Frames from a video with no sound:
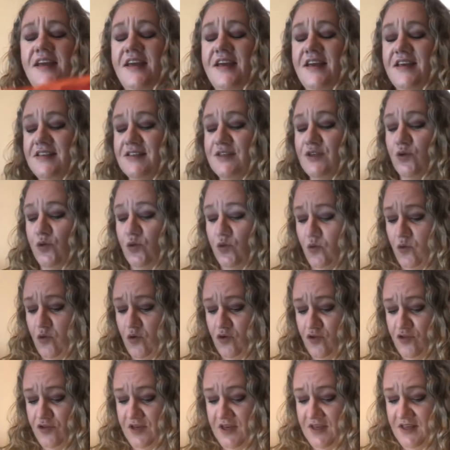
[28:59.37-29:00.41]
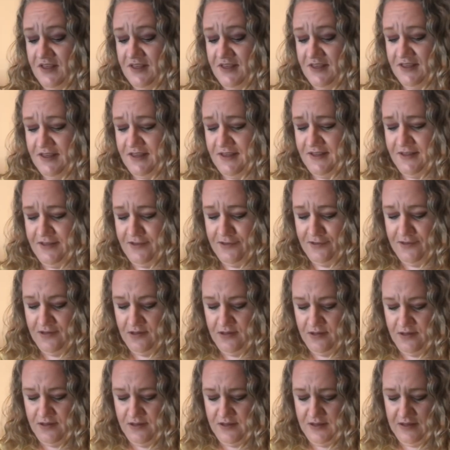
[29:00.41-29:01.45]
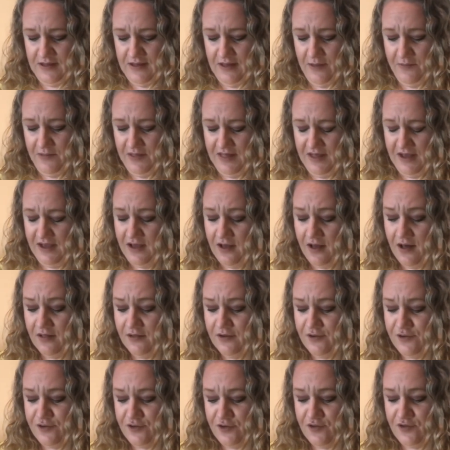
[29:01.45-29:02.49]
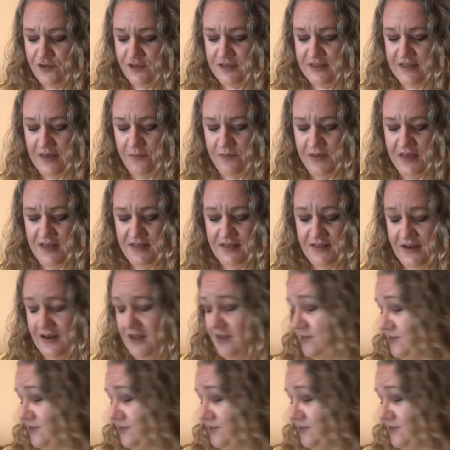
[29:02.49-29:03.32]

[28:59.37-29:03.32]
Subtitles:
is gorgeous. I mean, the colours are just amazing. It's